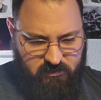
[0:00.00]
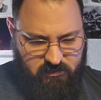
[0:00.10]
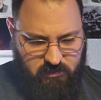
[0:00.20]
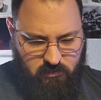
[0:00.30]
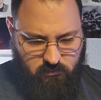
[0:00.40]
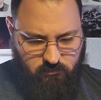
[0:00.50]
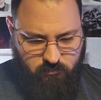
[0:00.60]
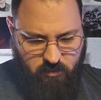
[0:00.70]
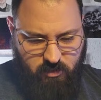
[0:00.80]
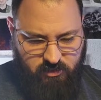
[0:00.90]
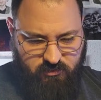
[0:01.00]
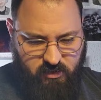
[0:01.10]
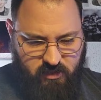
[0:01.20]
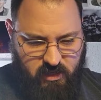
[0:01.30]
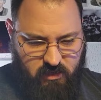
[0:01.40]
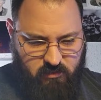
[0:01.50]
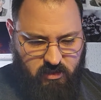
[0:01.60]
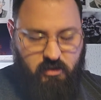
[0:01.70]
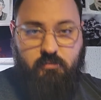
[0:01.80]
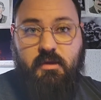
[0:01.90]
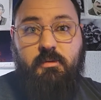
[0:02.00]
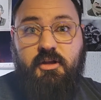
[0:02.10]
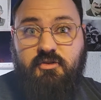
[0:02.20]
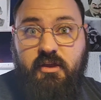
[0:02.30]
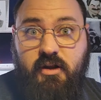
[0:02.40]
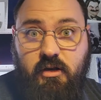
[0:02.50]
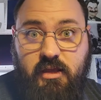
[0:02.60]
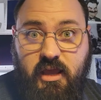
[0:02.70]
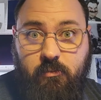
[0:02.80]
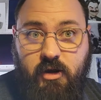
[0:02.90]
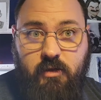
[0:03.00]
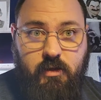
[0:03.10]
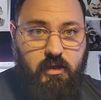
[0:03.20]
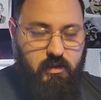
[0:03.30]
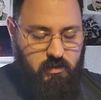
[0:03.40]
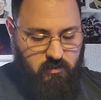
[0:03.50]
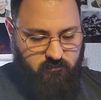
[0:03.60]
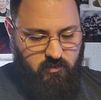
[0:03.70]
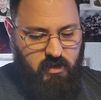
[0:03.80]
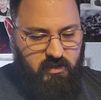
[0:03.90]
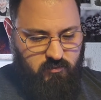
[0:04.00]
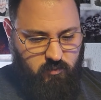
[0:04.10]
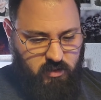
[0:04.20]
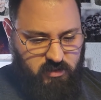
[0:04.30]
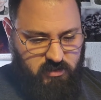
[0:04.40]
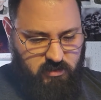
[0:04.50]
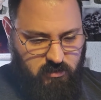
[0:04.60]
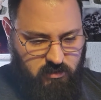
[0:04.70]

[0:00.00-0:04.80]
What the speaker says: So maybe I'll try that out here, and maybe I'll try that on camera if you guys want.